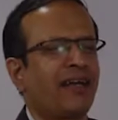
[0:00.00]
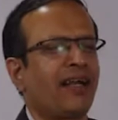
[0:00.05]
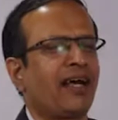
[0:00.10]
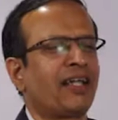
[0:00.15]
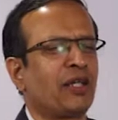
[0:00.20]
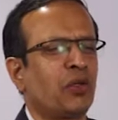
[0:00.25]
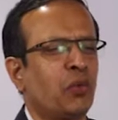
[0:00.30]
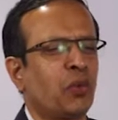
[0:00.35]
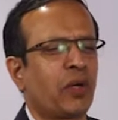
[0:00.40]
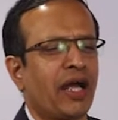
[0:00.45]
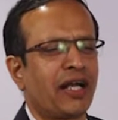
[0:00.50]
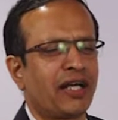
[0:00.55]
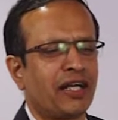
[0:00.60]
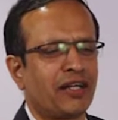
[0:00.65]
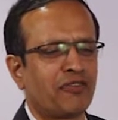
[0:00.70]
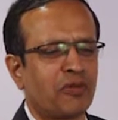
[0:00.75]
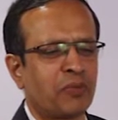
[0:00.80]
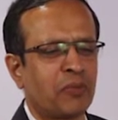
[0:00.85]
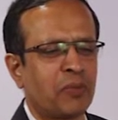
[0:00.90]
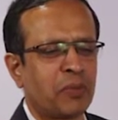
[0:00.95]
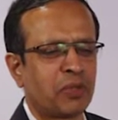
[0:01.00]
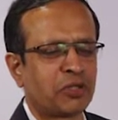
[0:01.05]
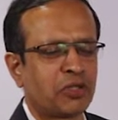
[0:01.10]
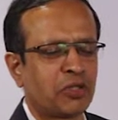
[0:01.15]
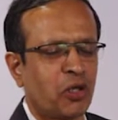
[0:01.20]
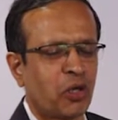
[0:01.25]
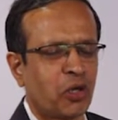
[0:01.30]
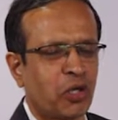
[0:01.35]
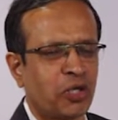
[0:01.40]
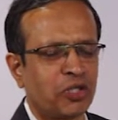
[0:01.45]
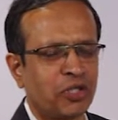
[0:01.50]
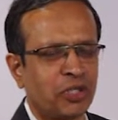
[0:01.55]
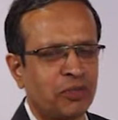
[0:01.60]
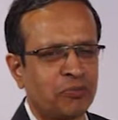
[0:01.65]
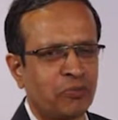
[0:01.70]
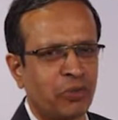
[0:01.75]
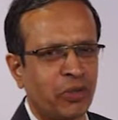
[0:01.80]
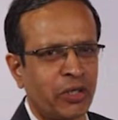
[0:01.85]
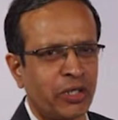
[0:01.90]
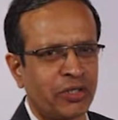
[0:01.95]
rather look at it from a much longer term
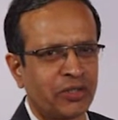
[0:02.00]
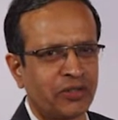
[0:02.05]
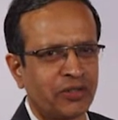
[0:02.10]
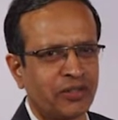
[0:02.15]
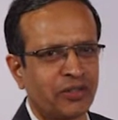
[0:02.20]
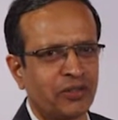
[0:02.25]
point.